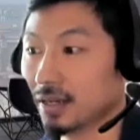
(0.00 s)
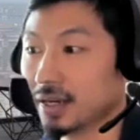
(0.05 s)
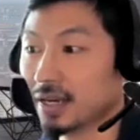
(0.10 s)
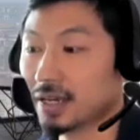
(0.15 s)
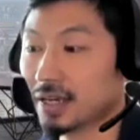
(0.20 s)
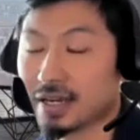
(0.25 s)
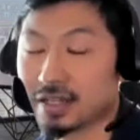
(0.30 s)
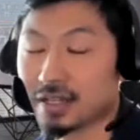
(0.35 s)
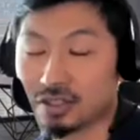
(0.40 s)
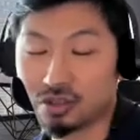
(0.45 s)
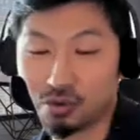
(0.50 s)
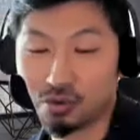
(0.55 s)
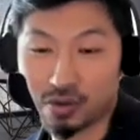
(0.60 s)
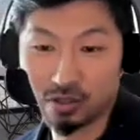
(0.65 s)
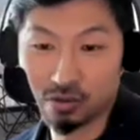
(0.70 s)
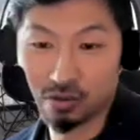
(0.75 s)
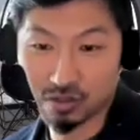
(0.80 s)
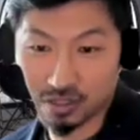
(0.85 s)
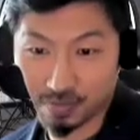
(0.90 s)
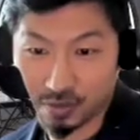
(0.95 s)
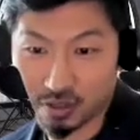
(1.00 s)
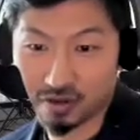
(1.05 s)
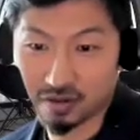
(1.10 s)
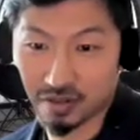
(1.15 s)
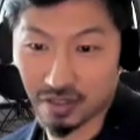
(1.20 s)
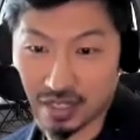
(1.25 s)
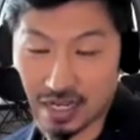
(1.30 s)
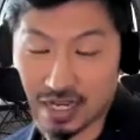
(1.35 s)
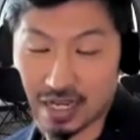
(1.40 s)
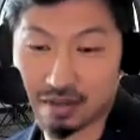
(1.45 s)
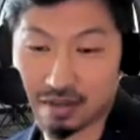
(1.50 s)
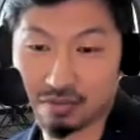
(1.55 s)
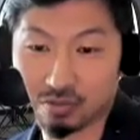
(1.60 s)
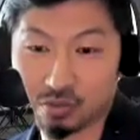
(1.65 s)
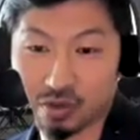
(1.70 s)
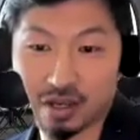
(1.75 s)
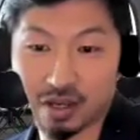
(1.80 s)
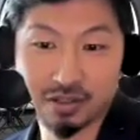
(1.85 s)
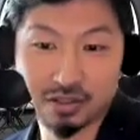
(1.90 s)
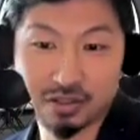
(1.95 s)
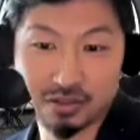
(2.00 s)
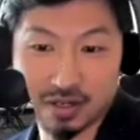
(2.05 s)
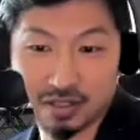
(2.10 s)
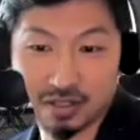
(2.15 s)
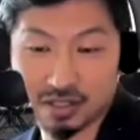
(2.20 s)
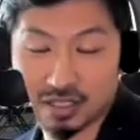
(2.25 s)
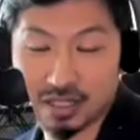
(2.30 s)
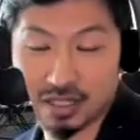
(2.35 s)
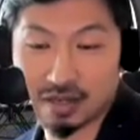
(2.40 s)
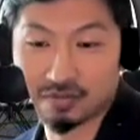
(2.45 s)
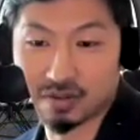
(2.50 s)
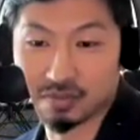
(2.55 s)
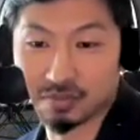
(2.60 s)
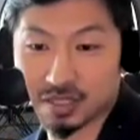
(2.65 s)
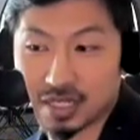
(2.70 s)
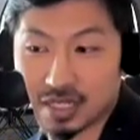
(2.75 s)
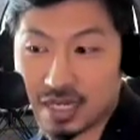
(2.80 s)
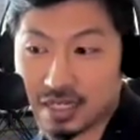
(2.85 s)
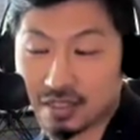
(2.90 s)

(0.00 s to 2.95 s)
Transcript: And during those period of time, we also understand from